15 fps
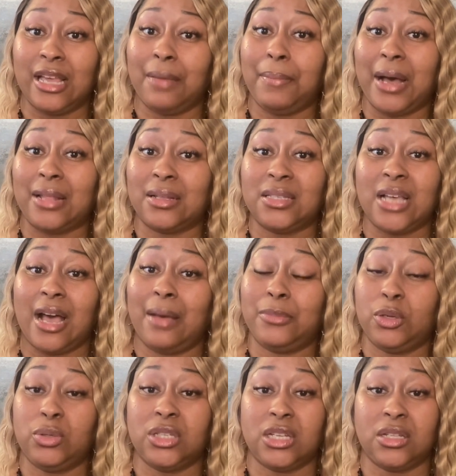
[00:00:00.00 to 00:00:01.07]
that by the time
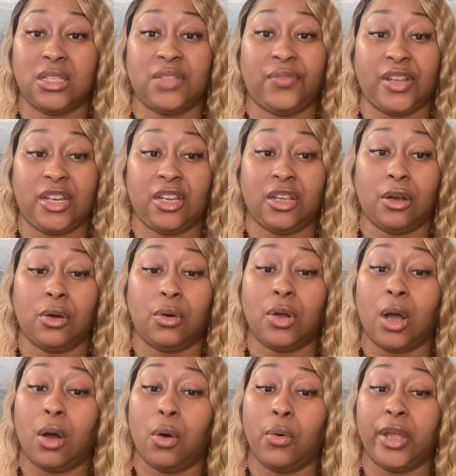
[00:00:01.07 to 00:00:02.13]
you see this video,
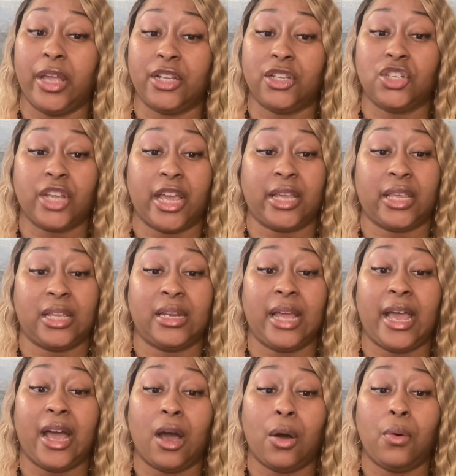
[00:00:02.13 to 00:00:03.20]
go and check it
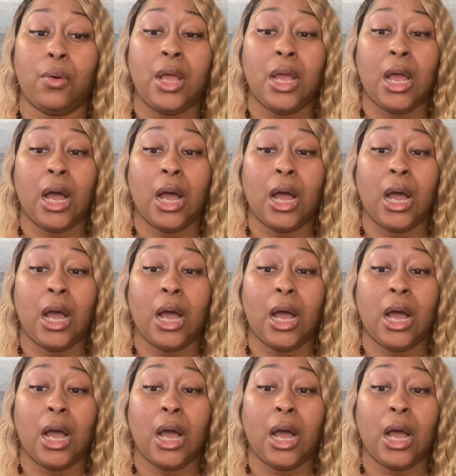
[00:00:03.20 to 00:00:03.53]
out.